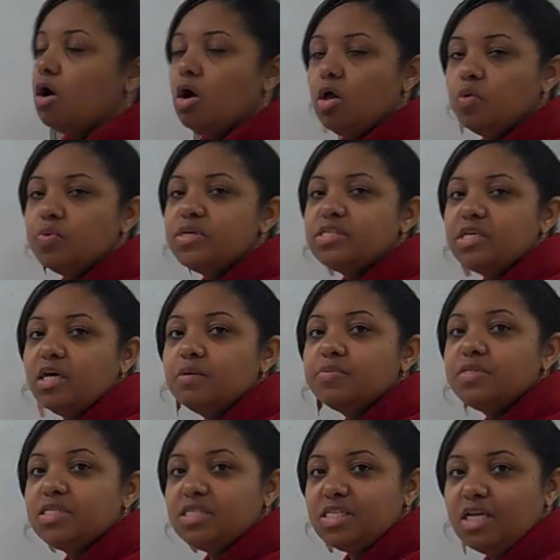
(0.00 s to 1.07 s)
always
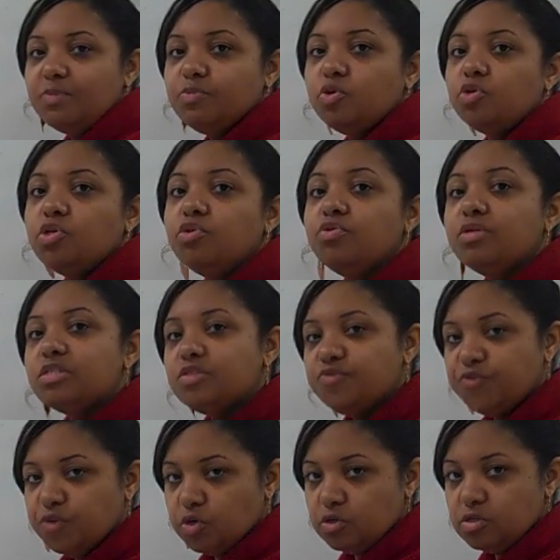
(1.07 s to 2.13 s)
helps to set up your units
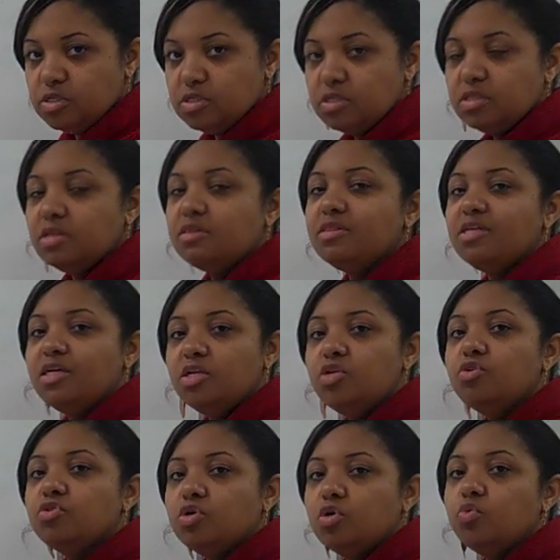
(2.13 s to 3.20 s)
first. Then
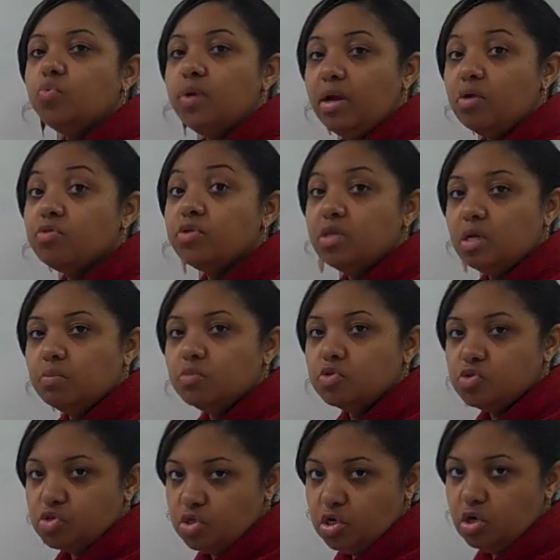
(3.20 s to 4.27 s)
you'll know where the
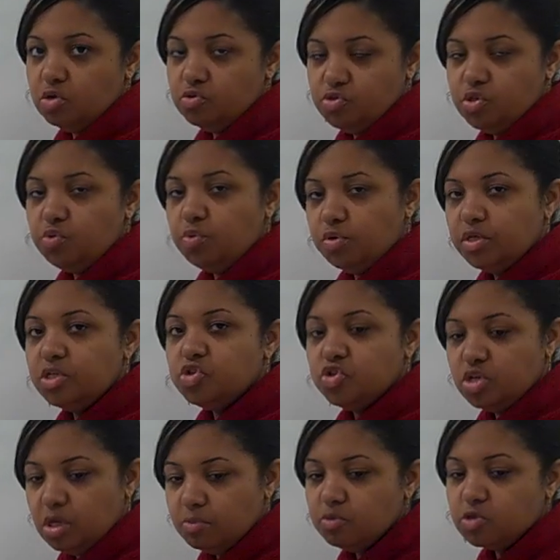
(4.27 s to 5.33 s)
numbers go. So you won't get
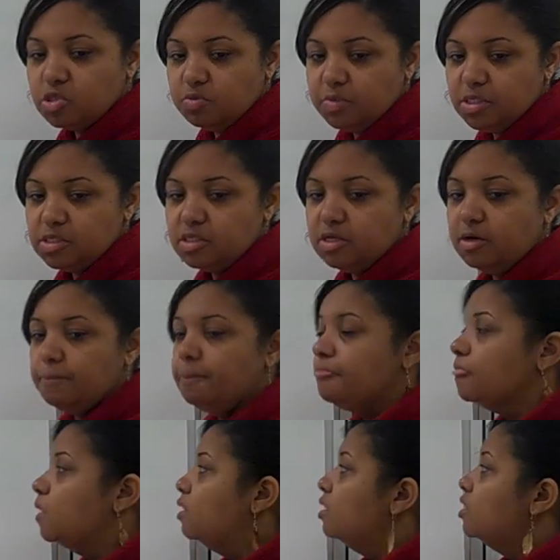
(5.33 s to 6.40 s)
your numbers mixed up.
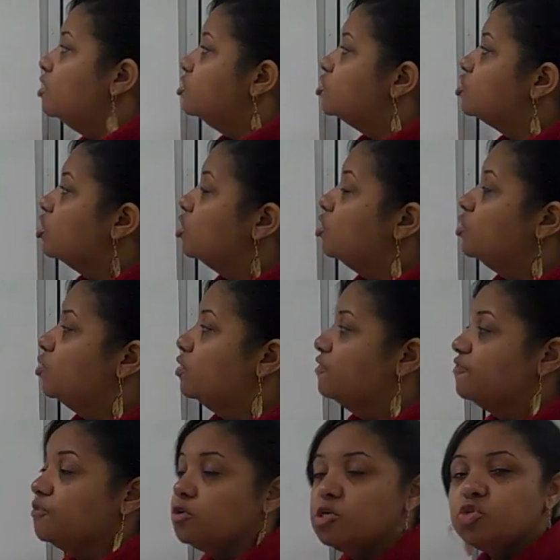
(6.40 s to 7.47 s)
So
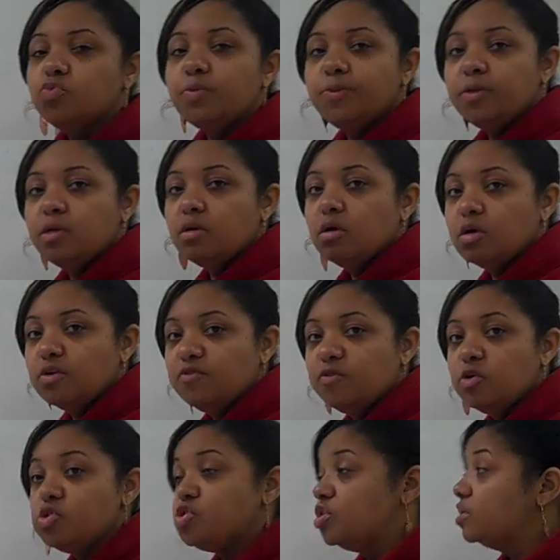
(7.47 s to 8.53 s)
first we put in our
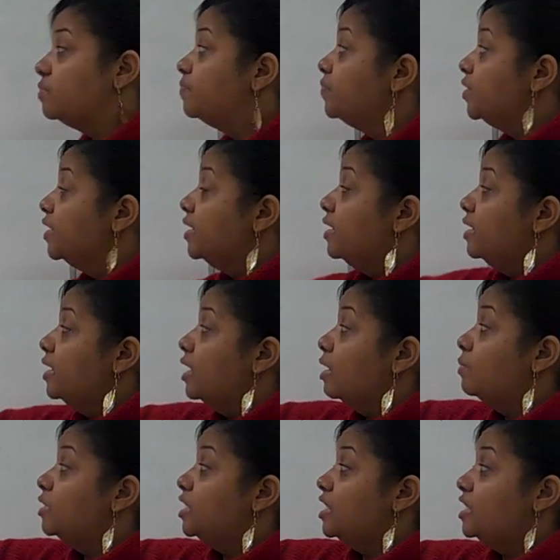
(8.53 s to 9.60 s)
conversion.
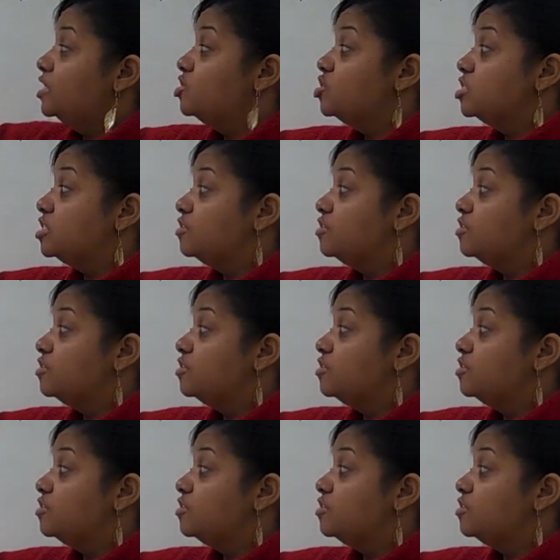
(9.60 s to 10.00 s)
How many inches